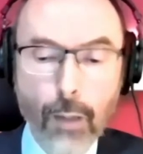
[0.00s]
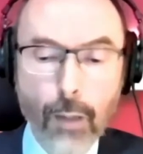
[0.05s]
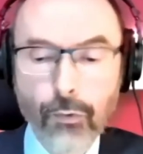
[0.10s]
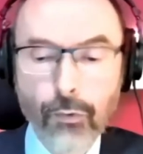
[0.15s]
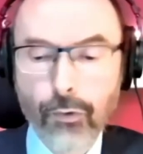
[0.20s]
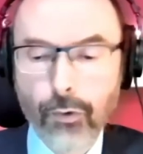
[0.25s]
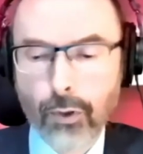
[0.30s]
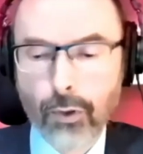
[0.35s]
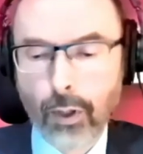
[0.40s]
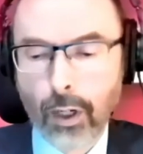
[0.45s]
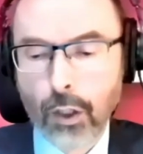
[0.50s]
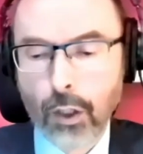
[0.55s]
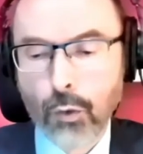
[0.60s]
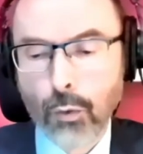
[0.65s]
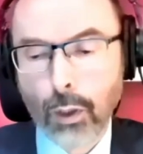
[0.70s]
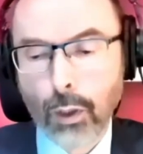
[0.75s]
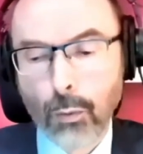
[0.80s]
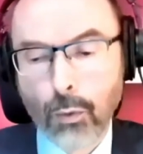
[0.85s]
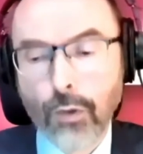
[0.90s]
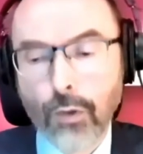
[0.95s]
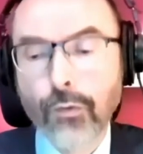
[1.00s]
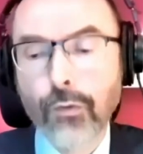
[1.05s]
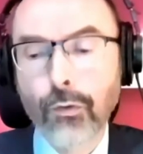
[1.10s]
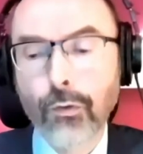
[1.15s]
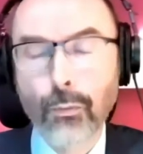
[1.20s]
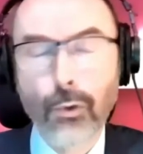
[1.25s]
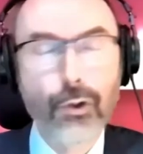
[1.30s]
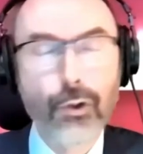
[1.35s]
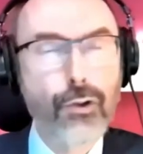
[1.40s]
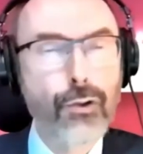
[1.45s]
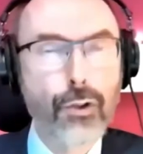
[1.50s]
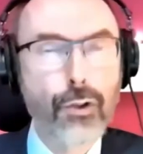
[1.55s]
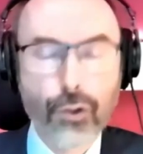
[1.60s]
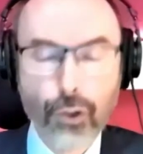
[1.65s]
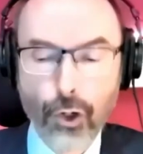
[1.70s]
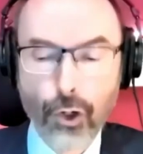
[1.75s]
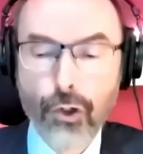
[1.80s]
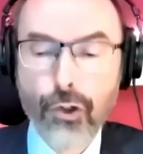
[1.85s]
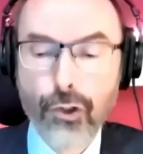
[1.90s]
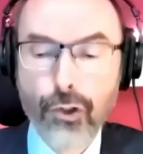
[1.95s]
as tonight when I want so much to
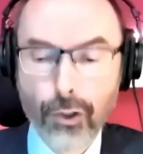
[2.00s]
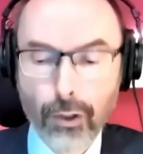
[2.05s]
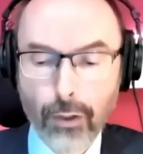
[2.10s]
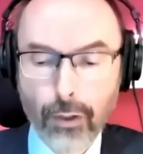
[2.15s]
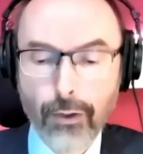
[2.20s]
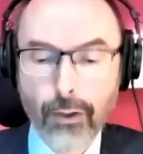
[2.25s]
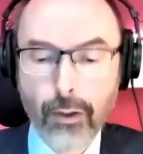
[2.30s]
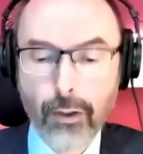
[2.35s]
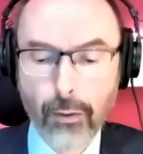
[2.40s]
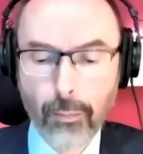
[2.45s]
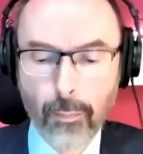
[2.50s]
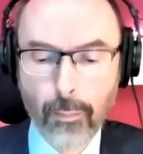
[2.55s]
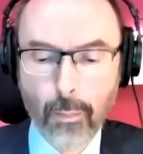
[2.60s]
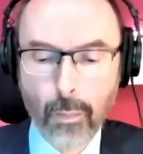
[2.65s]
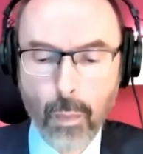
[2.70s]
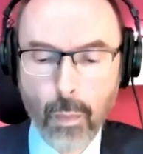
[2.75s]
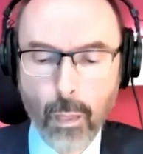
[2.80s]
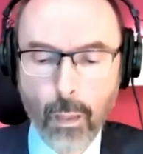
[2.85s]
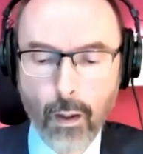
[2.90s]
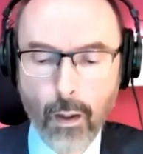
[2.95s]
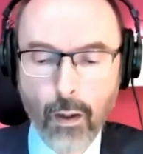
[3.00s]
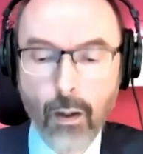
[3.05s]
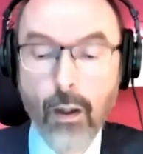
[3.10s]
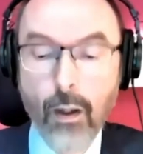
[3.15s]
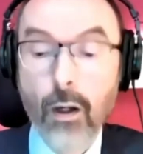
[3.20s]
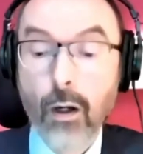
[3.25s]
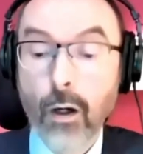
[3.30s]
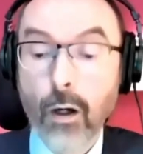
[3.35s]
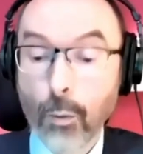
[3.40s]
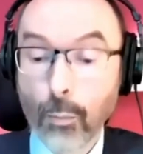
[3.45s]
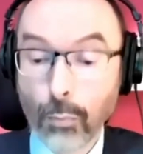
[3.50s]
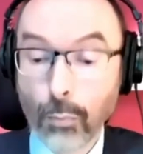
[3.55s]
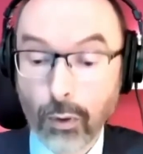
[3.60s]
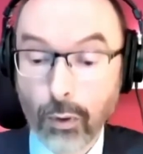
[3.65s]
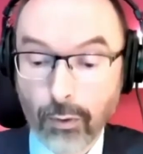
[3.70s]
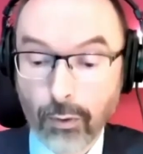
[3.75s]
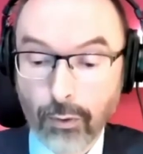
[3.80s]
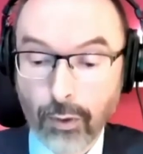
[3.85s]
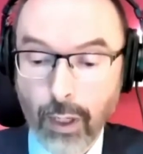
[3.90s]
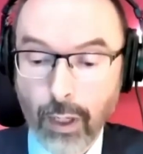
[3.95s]
touch another.
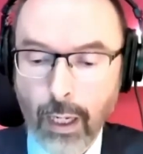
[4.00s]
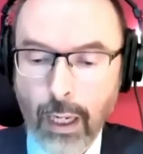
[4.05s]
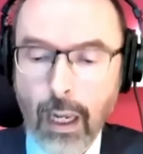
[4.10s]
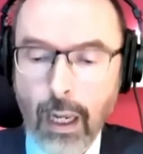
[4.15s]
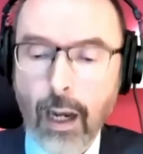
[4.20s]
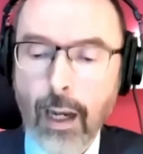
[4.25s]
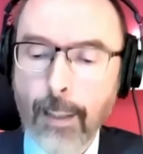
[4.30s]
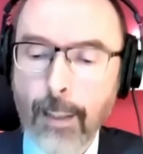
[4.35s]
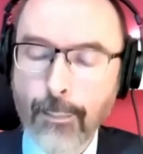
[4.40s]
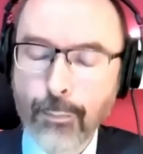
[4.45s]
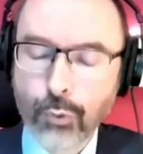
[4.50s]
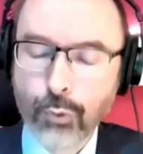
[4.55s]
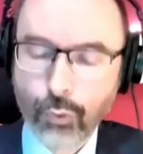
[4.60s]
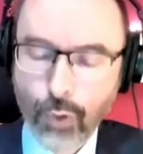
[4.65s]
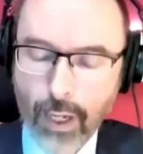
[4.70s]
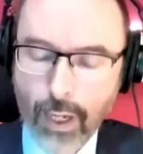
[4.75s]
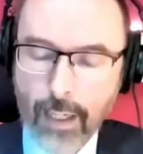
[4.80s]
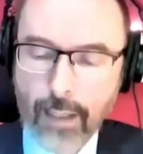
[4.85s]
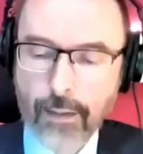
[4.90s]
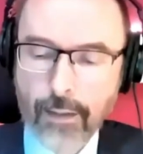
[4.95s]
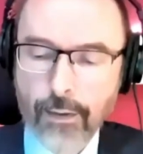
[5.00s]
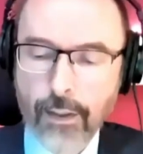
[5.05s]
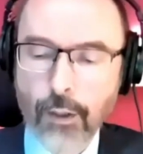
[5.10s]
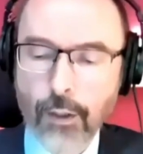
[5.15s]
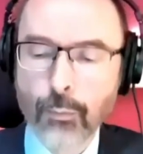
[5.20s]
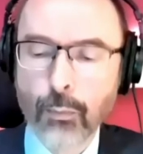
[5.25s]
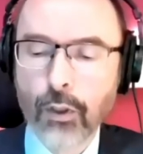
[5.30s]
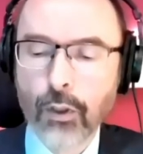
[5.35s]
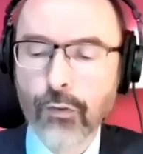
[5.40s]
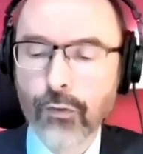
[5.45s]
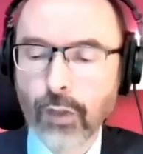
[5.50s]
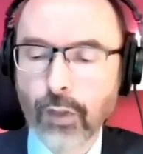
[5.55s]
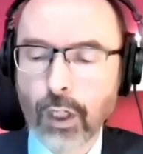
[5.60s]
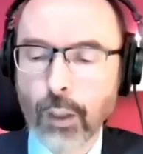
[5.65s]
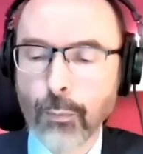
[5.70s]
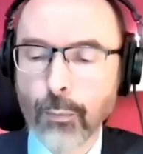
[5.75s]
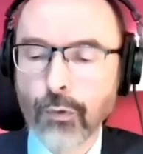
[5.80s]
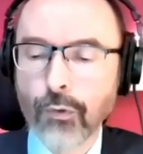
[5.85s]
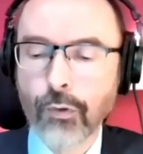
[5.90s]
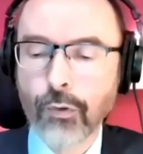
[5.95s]
Humbled, I prayed that my
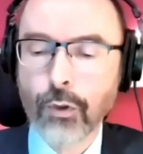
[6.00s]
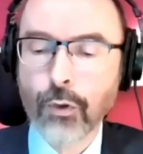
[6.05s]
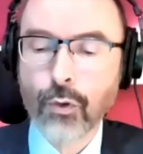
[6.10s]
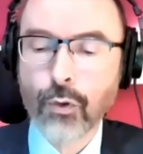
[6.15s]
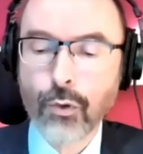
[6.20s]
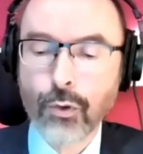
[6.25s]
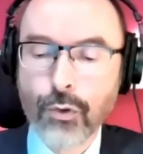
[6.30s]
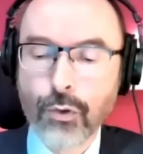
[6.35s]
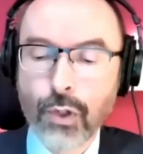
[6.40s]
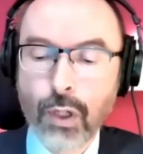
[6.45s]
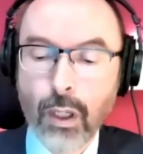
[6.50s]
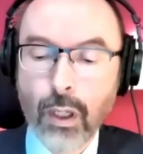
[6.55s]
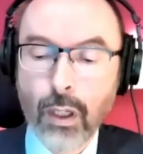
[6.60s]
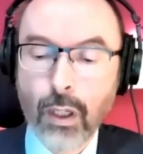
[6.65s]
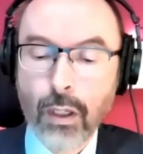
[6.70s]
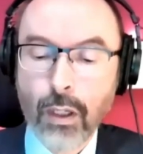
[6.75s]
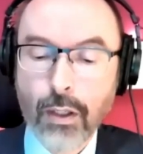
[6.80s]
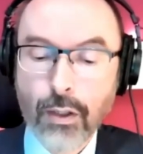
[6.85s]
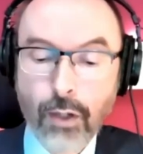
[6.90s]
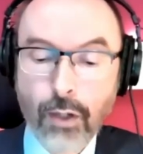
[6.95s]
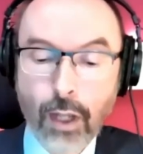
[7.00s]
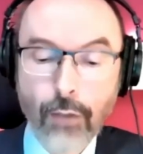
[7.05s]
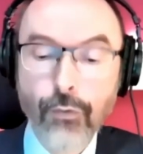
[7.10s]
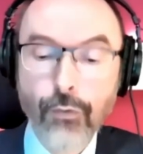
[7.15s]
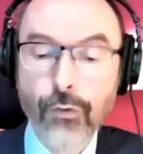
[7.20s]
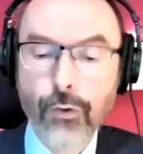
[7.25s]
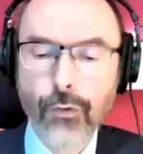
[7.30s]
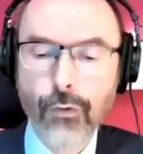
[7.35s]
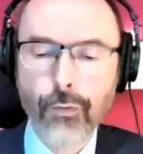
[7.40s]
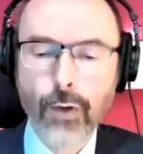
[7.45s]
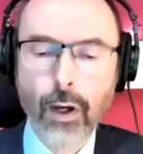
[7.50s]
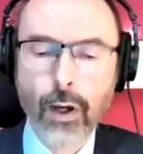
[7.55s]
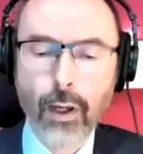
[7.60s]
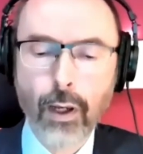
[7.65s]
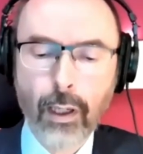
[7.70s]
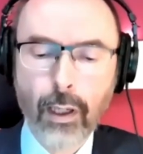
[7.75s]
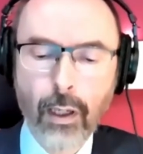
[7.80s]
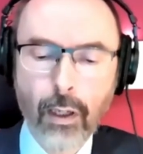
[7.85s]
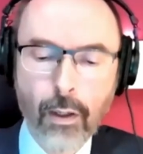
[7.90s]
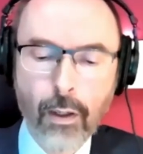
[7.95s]
celibacy could
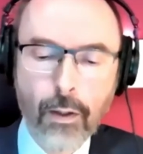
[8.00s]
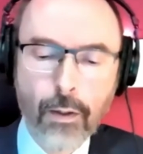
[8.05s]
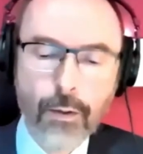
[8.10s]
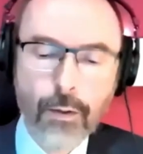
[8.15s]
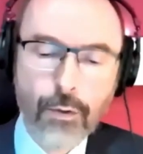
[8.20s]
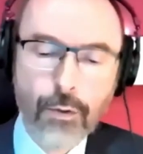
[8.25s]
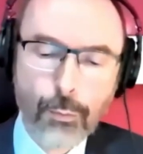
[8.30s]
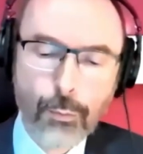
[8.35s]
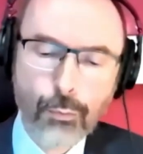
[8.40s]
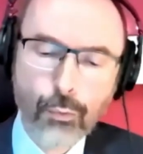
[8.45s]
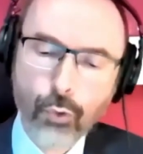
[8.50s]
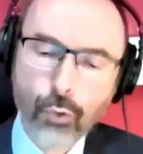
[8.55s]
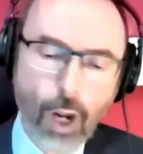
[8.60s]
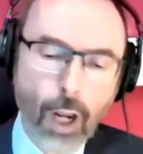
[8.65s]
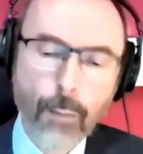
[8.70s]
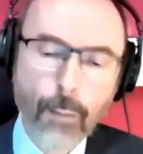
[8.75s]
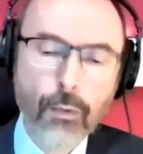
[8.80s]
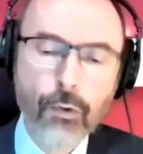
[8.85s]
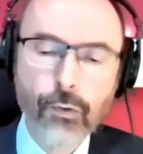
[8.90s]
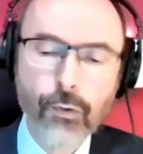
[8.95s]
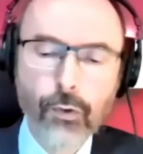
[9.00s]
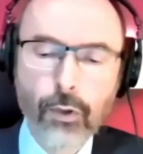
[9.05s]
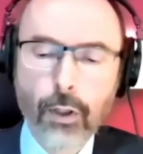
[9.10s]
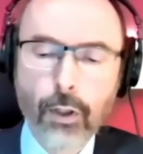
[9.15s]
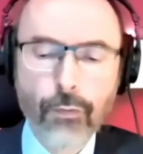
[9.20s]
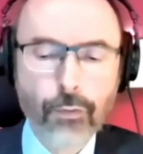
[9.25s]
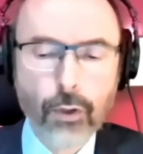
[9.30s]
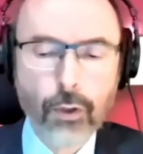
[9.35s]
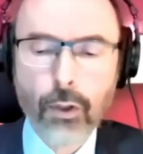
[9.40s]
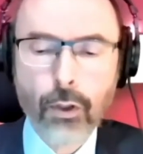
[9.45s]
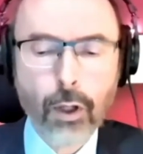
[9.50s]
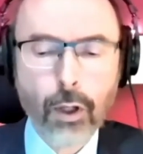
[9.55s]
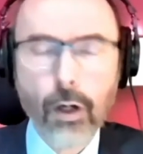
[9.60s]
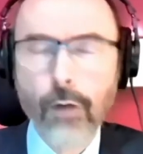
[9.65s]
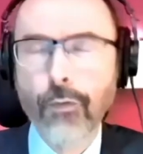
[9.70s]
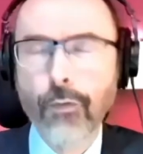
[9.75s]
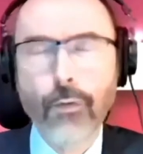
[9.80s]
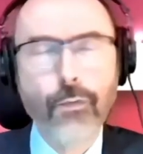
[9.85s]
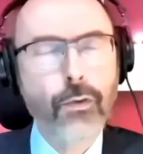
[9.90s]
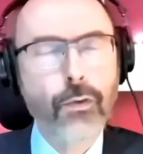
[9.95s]
testify to the primacy of the
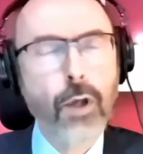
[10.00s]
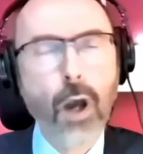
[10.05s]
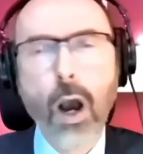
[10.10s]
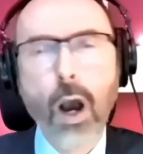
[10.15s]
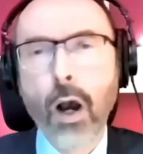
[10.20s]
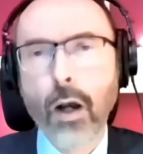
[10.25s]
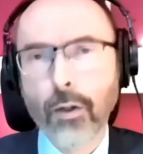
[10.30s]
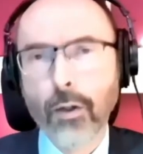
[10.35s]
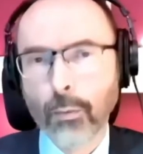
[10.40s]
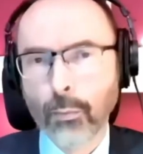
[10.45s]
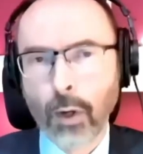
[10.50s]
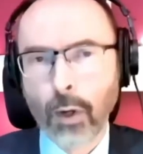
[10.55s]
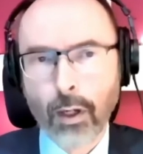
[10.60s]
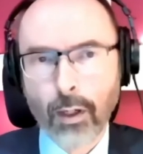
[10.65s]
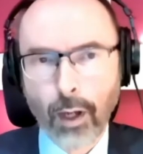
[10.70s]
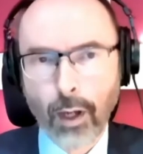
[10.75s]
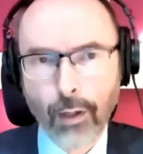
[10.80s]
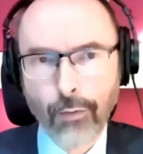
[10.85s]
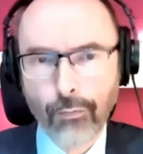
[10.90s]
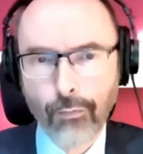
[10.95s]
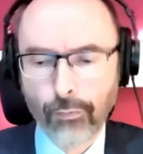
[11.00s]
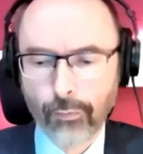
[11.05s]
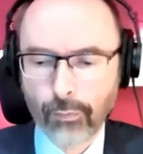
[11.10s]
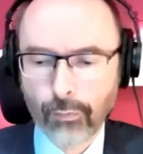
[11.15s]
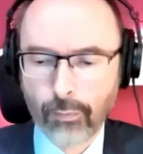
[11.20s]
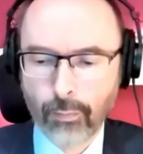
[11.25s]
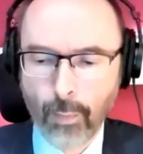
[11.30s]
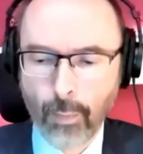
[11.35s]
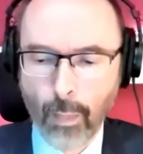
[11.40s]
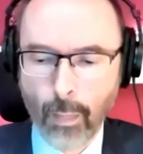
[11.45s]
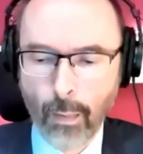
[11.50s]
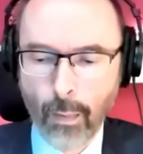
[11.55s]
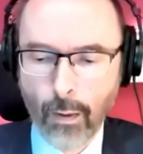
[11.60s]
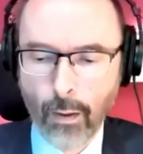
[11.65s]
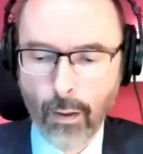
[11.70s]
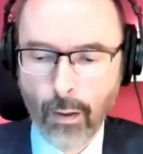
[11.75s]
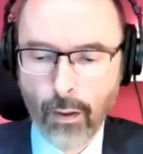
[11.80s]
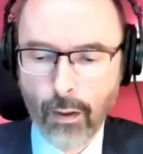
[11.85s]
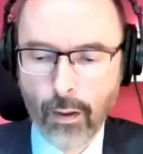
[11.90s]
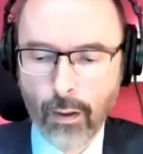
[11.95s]
love of God in my life.
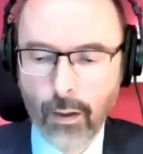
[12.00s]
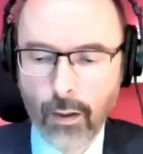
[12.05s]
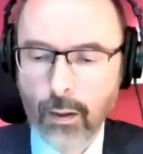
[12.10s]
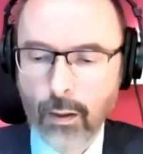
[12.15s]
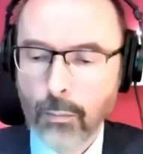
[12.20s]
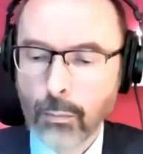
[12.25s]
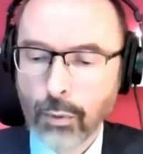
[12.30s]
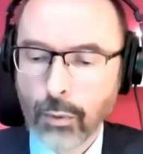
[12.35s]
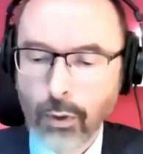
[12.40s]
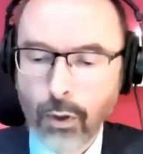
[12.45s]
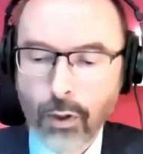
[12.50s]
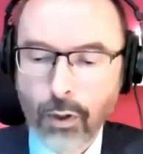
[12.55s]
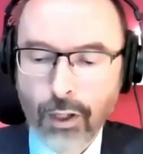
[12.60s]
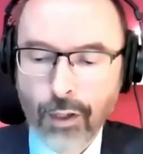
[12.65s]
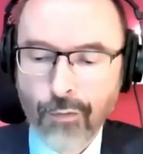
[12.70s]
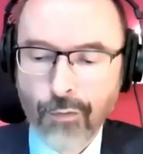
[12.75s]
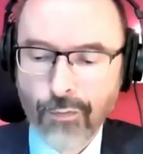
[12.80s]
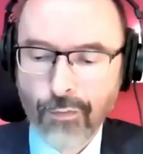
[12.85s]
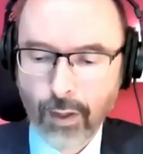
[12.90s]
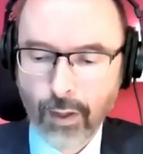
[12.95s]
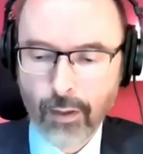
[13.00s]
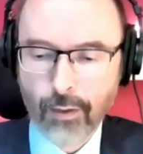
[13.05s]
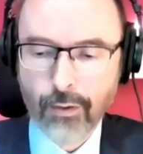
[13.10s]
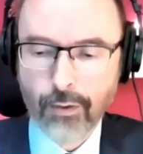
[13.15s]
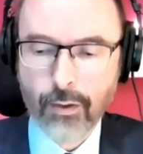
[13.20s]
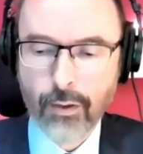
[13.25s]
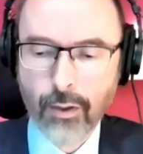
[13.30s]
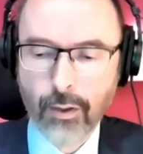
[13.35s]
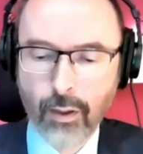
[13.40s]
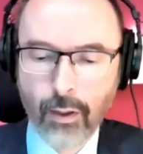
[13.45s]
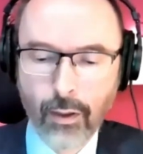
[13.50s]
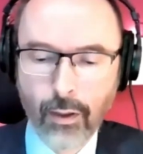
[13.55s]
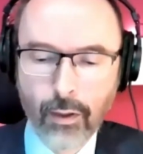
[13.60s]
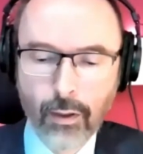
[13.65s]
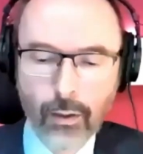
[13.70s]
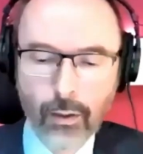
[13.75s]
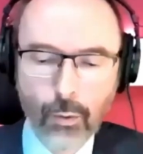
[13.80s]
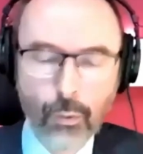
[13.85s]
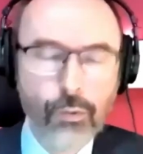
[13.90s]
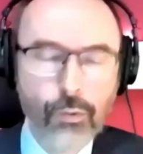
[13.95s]
But all I felt
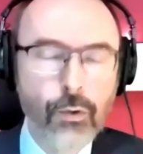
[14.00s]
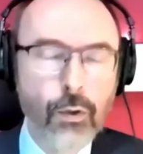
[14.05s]
was a